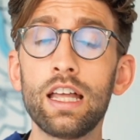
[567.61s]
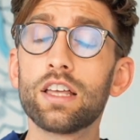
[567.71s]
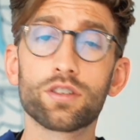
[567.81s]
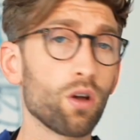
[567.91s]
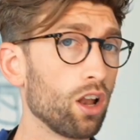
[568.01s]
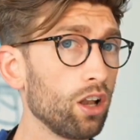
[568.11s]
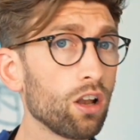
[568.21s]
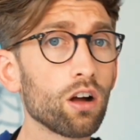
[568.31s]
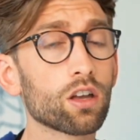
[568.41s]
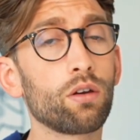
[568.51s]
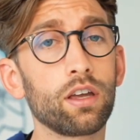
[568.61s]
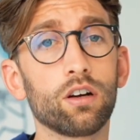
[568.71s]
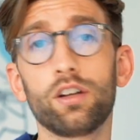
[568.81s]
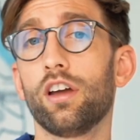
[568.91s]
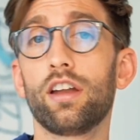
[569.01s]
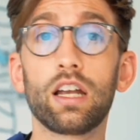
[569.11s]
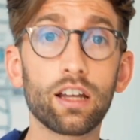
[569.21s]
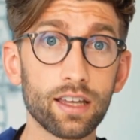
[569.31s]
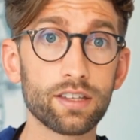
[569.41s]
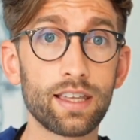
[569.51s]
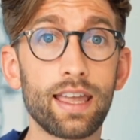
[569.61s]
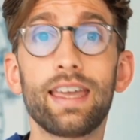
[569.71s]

So a lot going on, and like I say,